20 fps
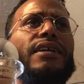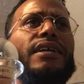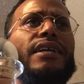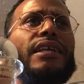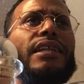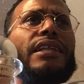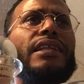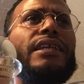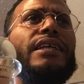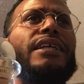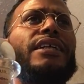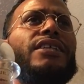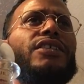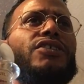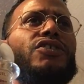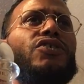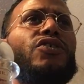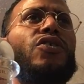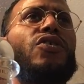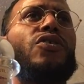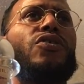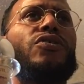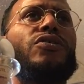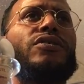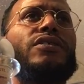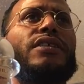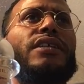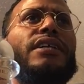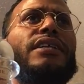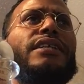it lingers on
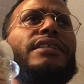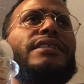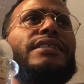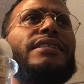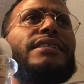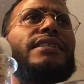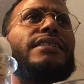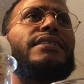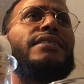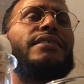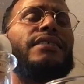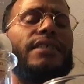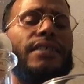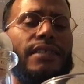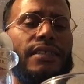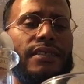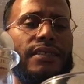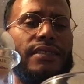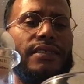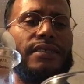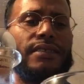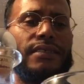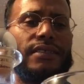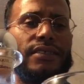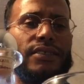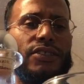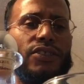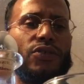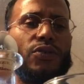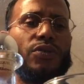and it sits there.
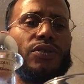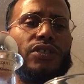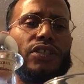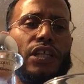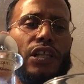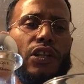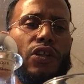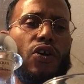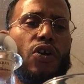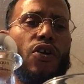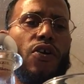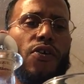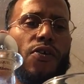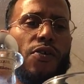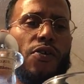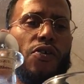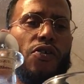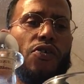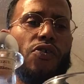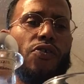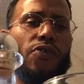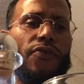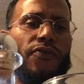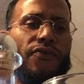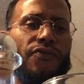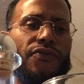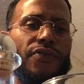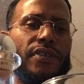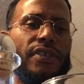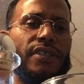So it's a long
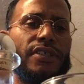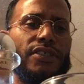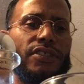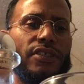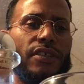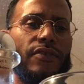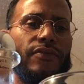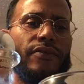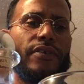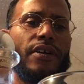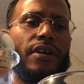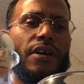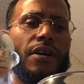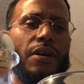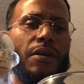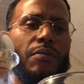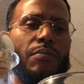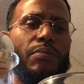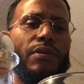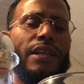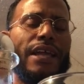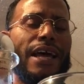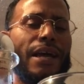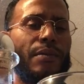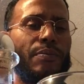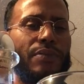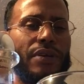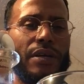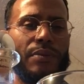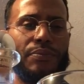finish of black
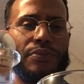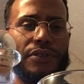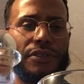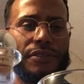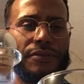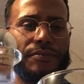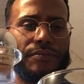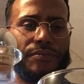pepper